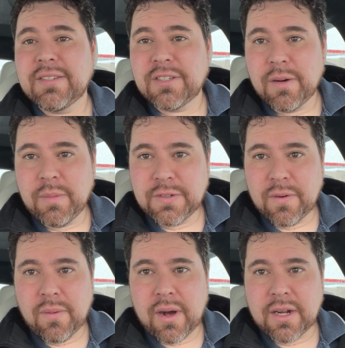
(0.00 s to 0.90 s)
so much for
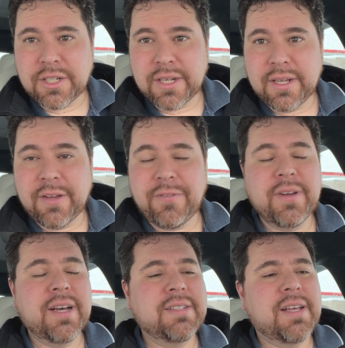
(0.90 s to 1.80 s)
watching. If you
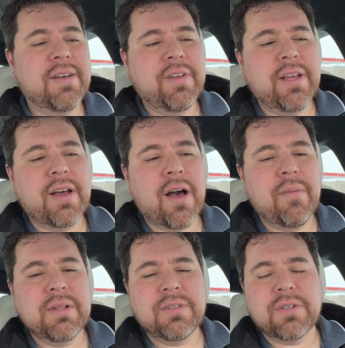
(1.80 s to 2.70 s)
guys have any
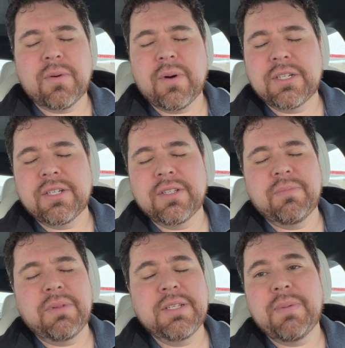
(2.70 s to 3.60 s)
comments or questions,
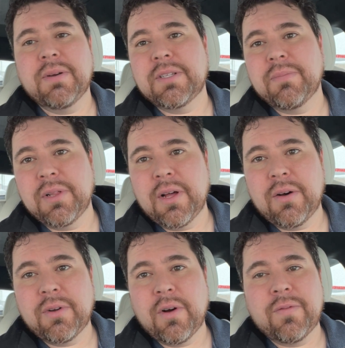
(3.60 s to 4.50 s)
please post them
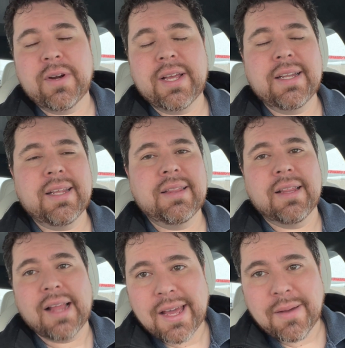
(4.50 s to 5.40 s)
below. Don't forget to hit the
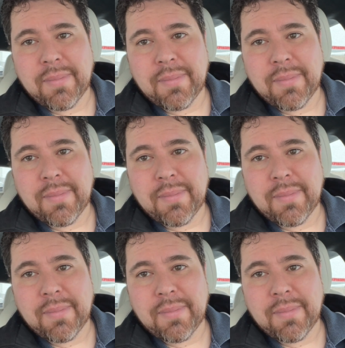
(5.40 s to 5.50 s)
like